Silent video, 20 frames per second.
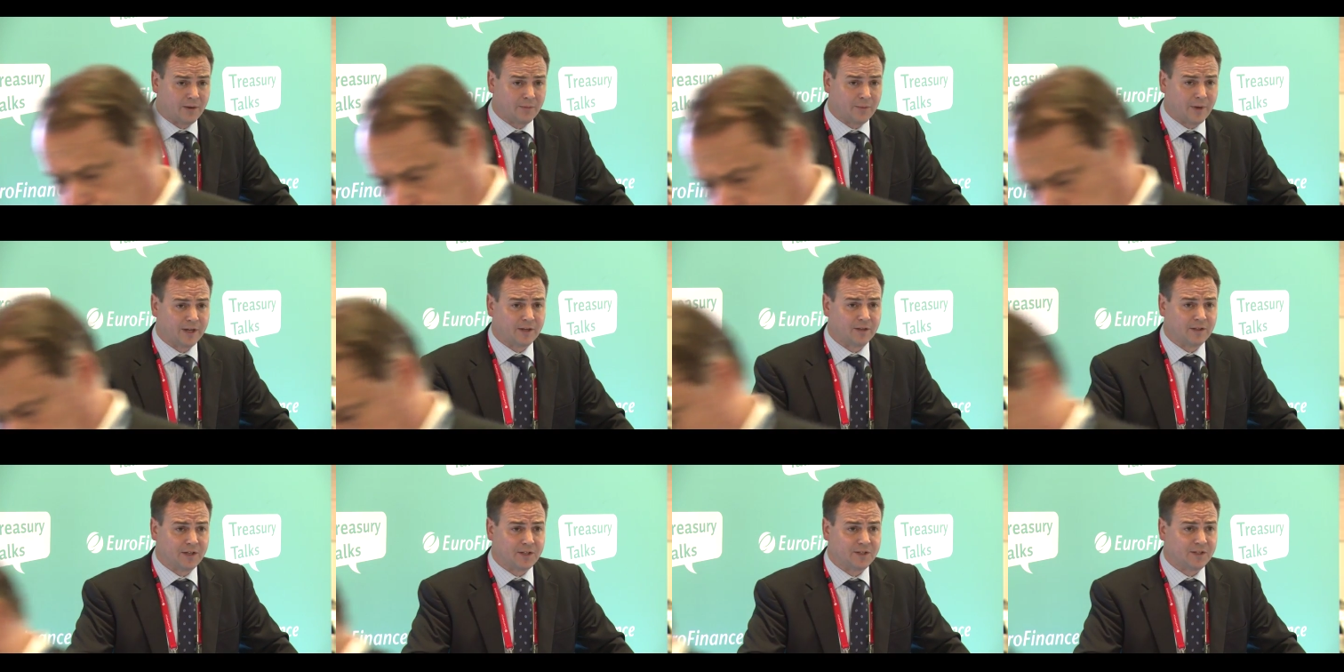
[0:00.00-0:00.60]

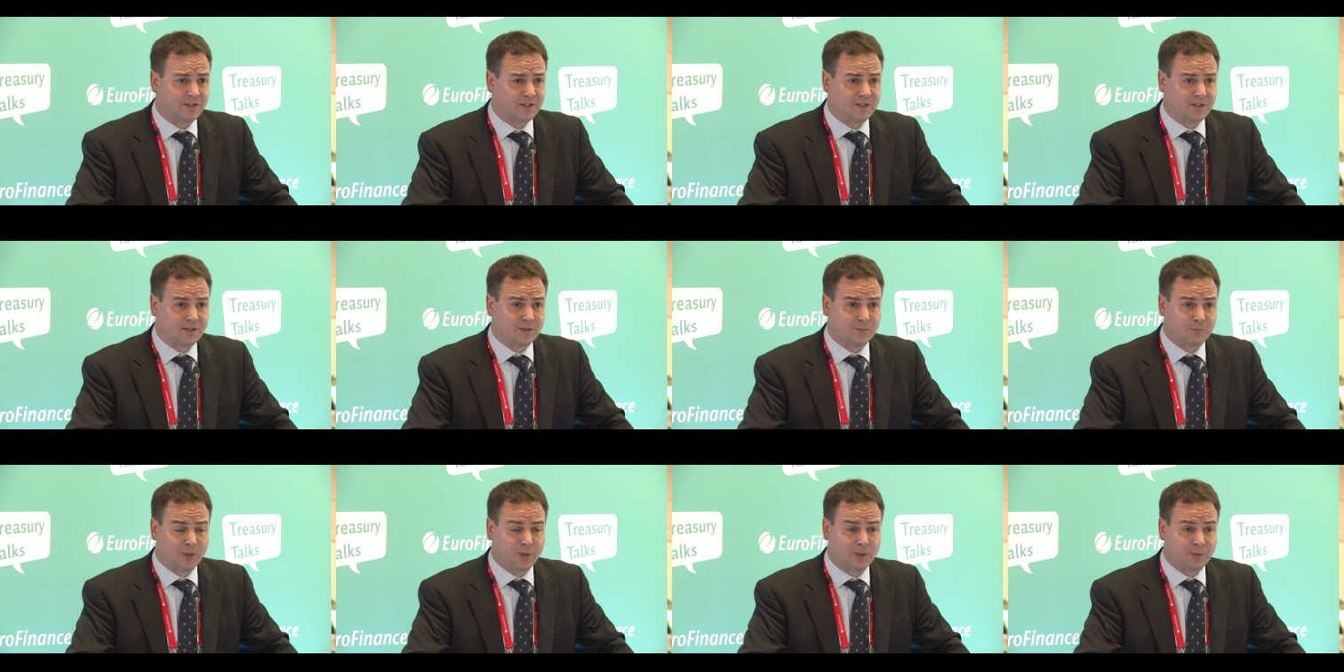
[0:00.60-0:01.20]
regulations
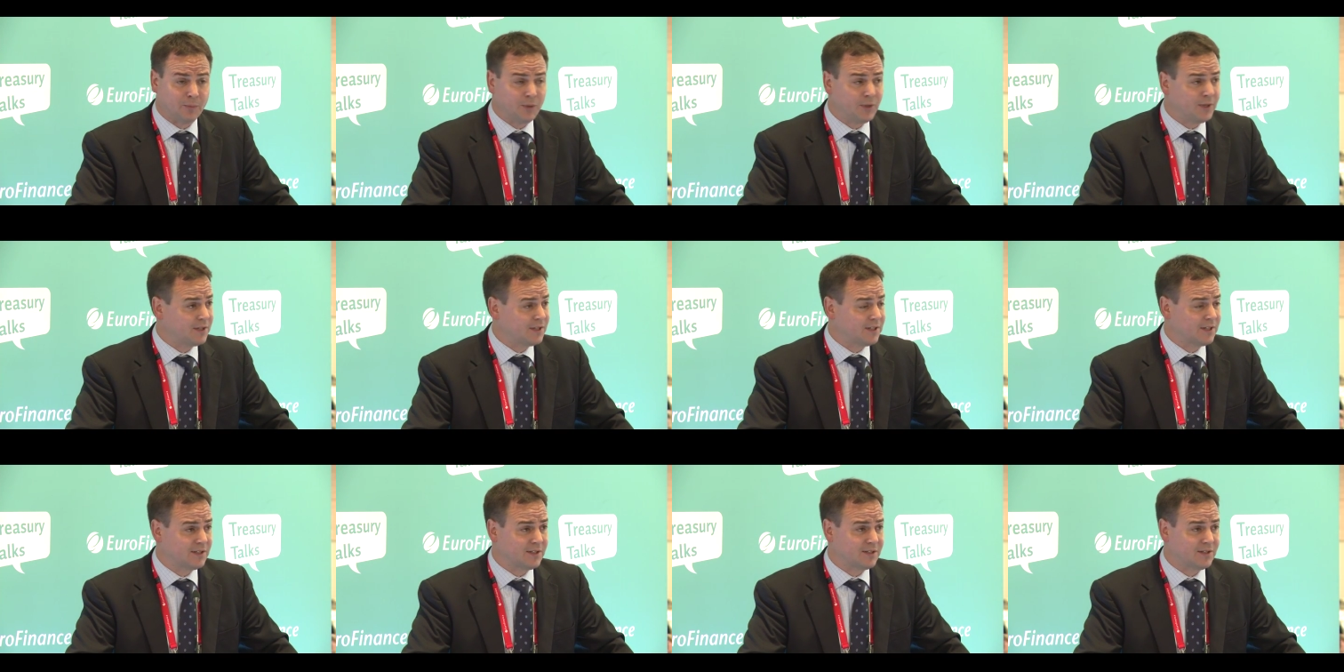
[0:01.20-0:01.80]
that's been in place
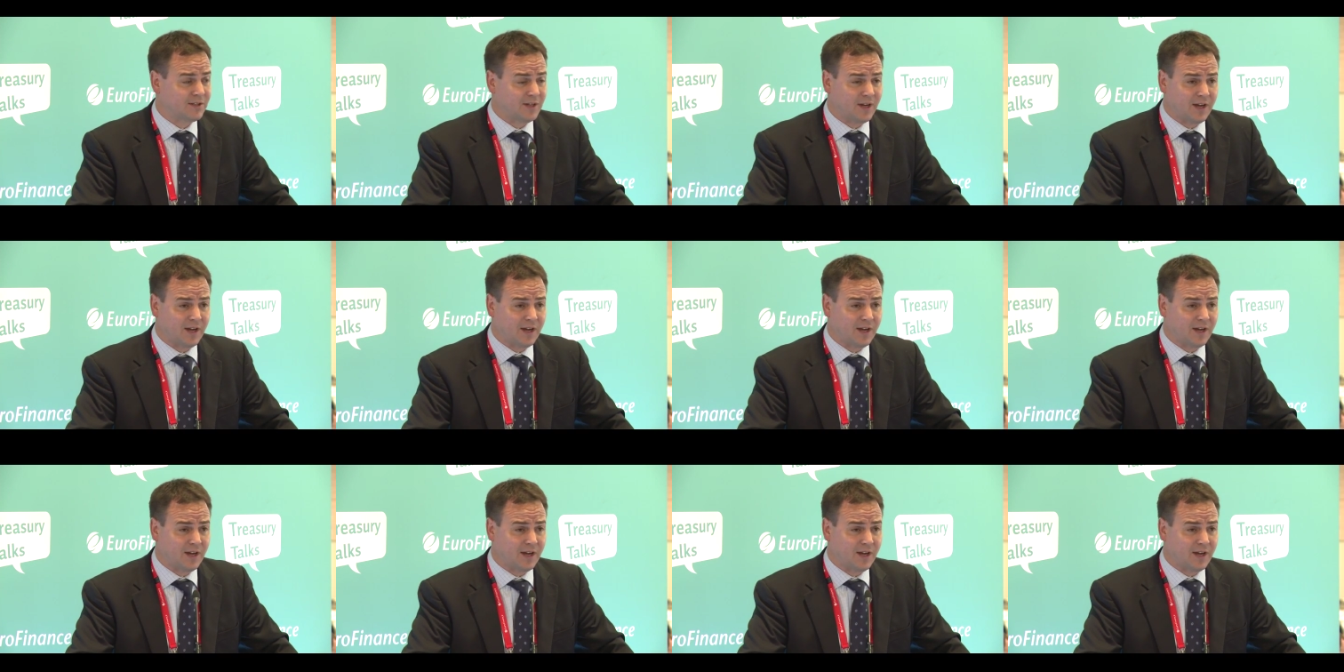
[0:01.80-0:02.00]
since